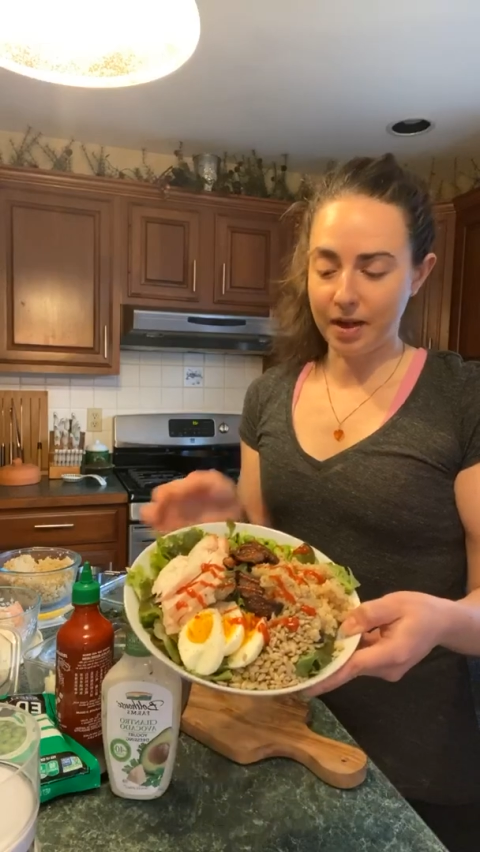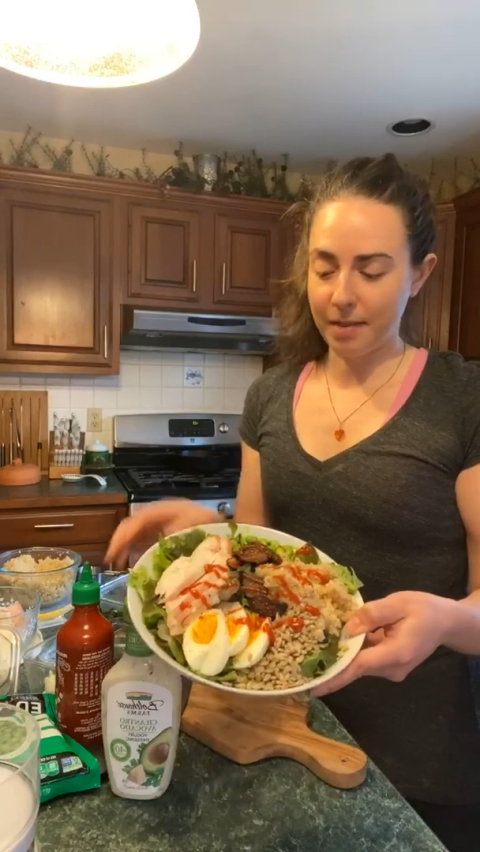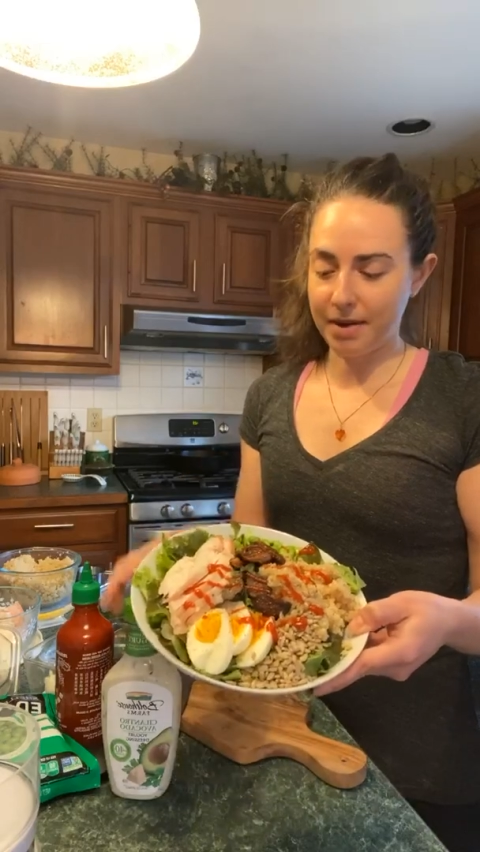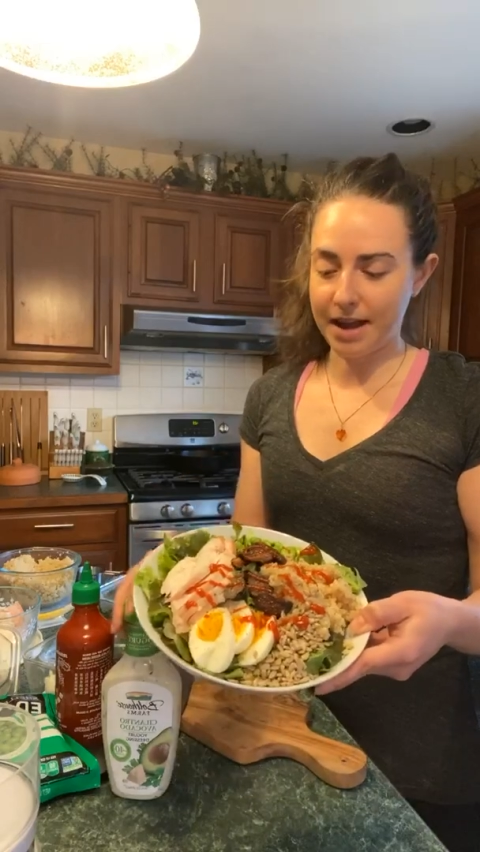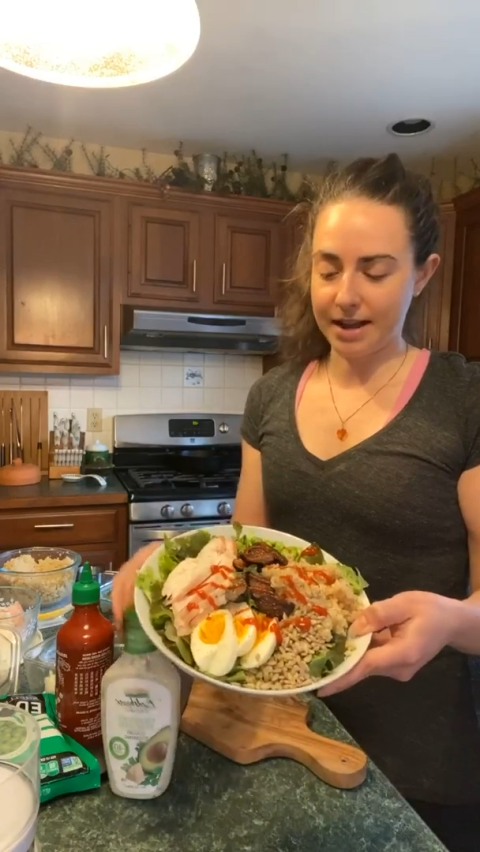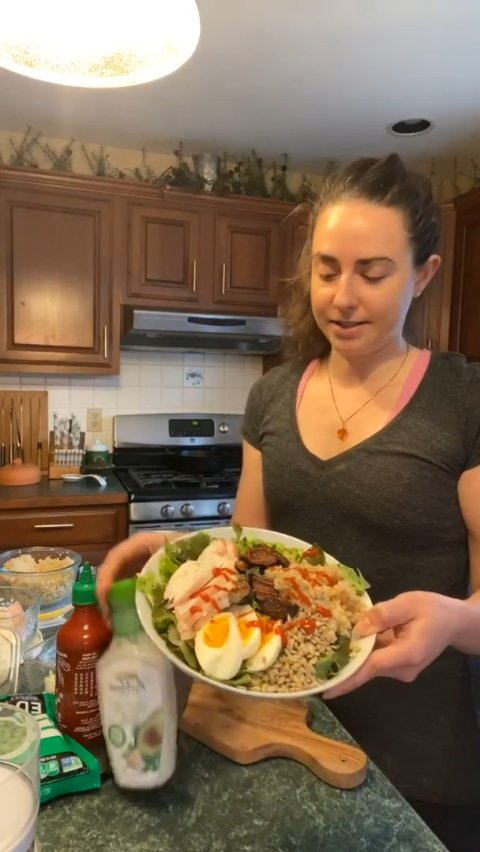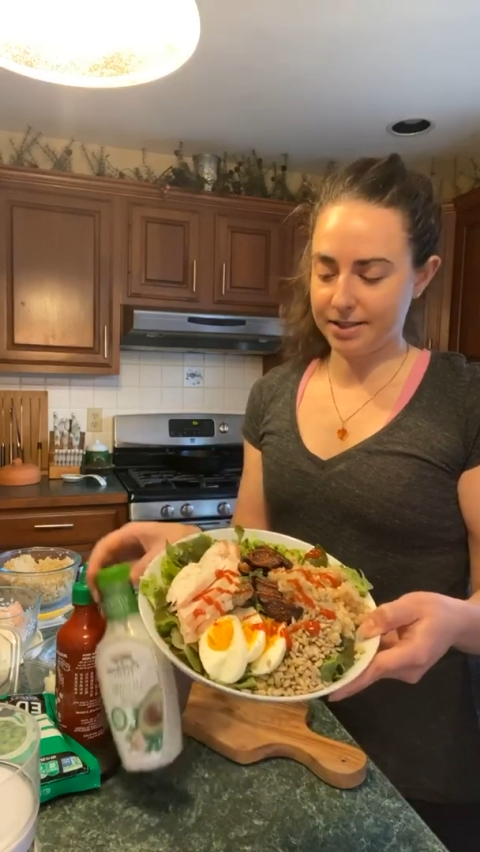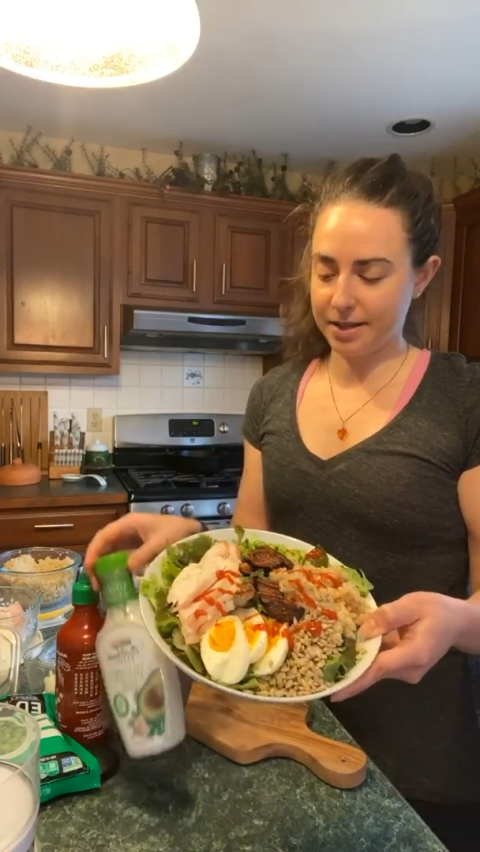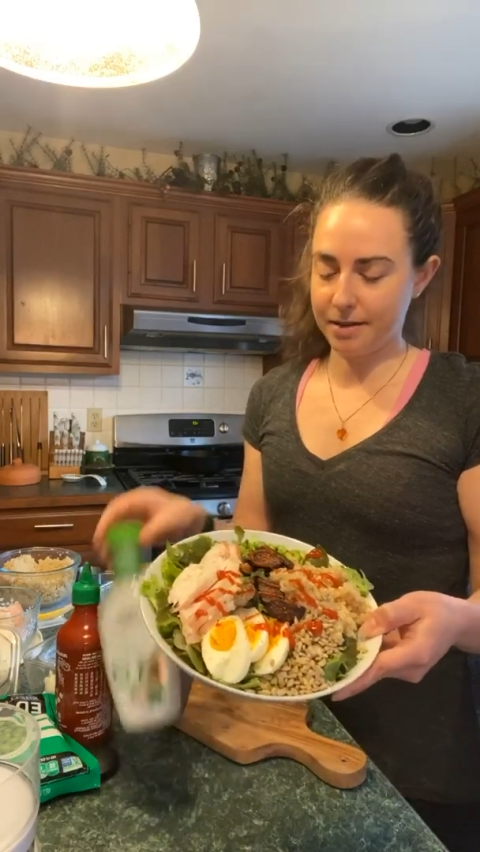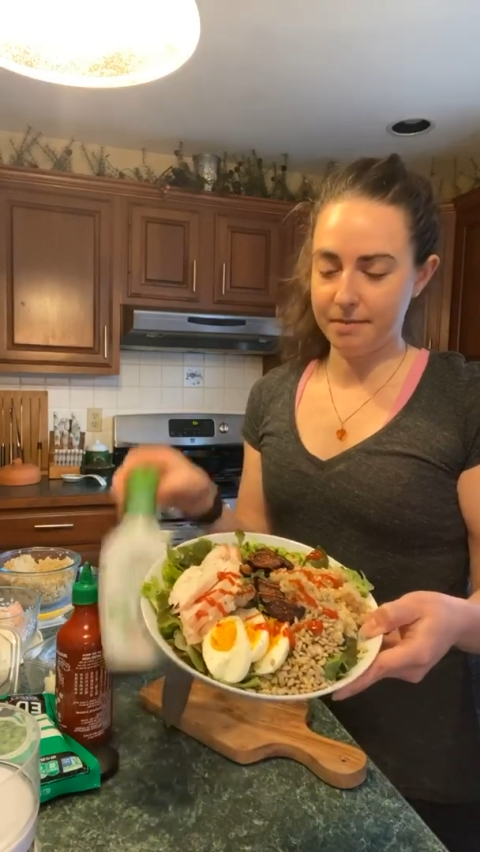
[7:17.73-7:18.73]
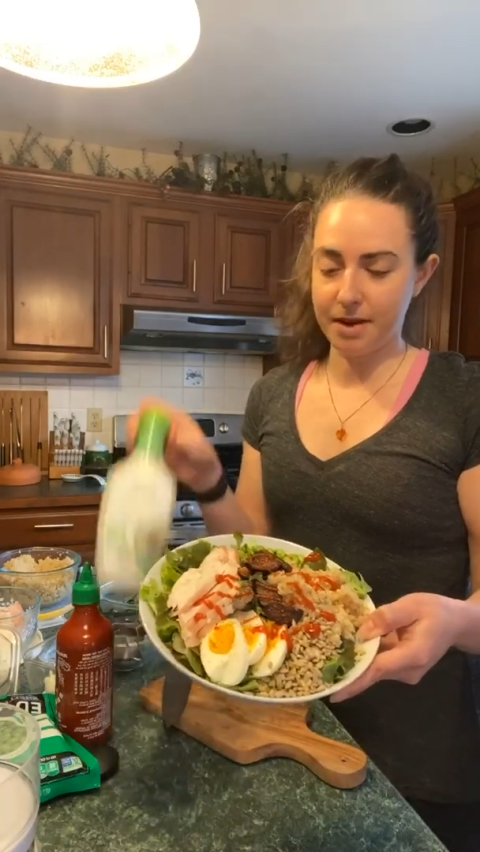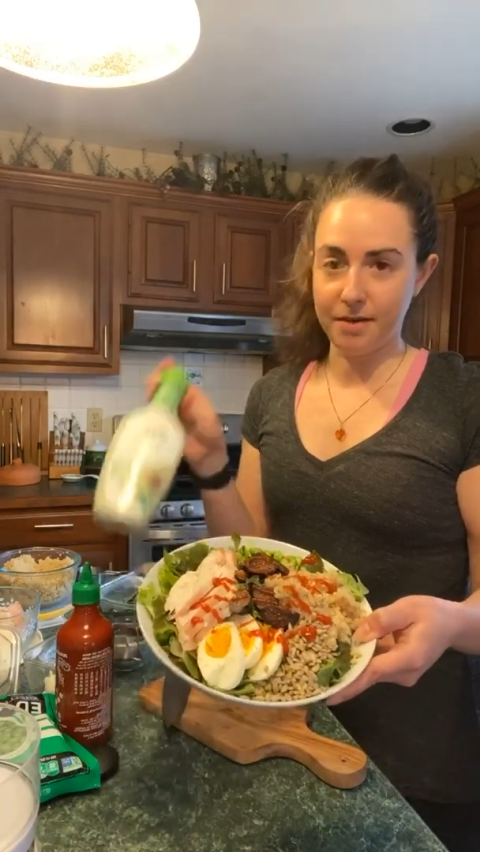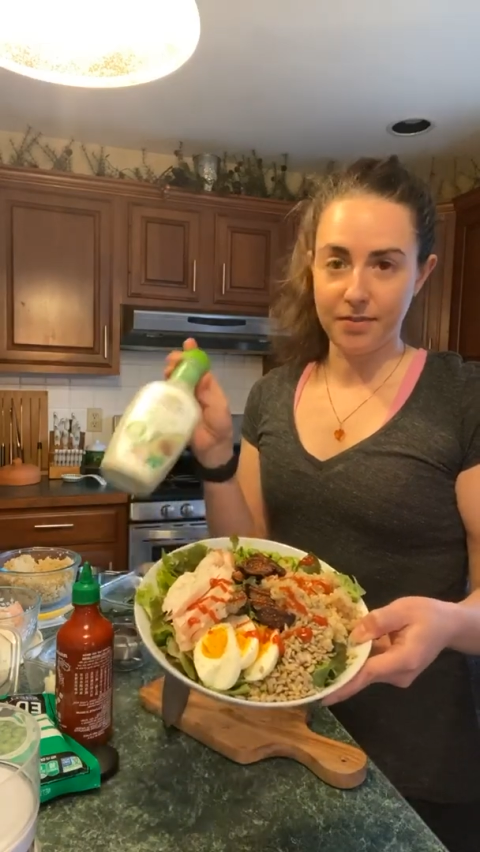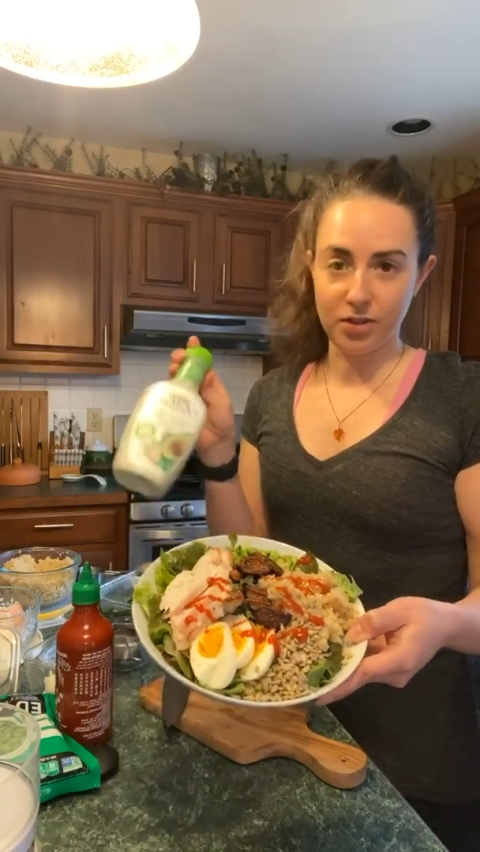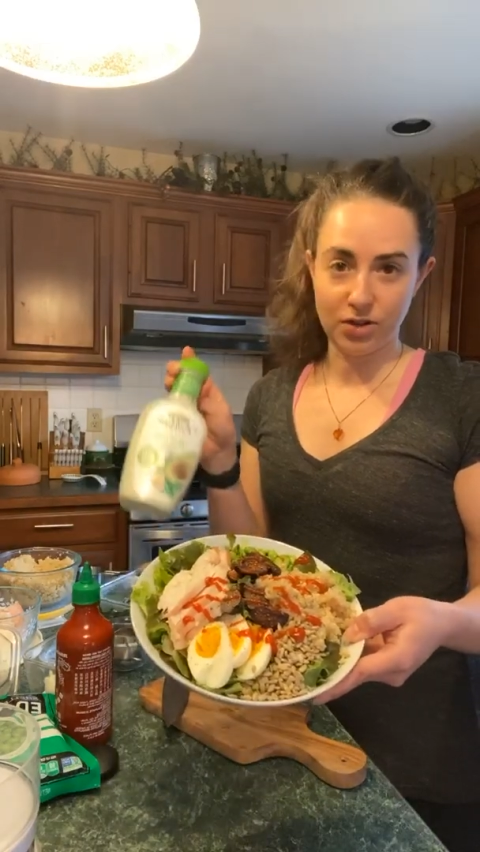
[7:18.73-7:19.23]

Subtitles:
I'm gonna add some of the